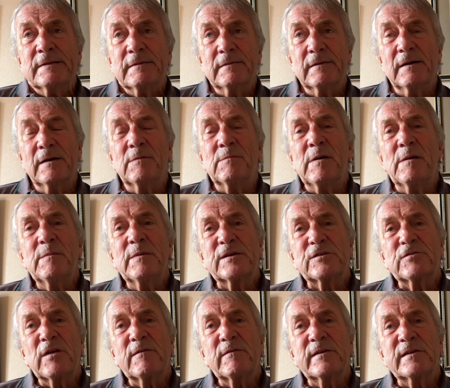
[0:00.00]
I remember
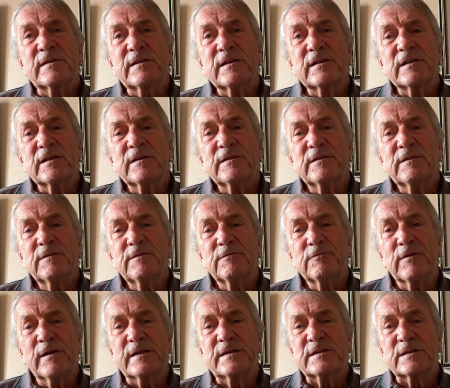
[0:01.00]
travelling to
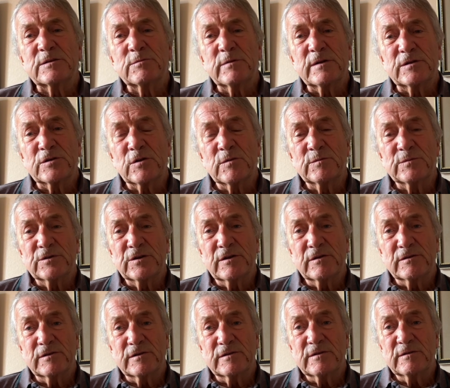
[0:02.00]
races with Tom
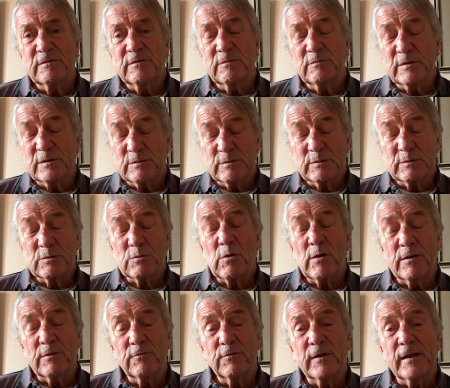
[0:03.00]
Jones, which was
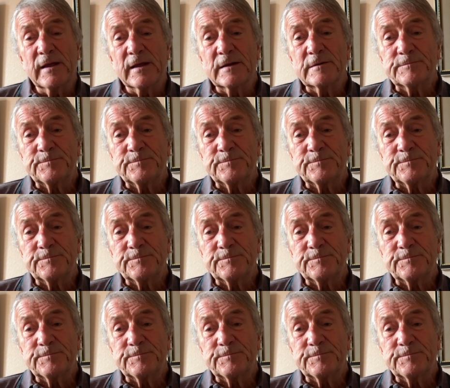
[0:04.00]
quite rare.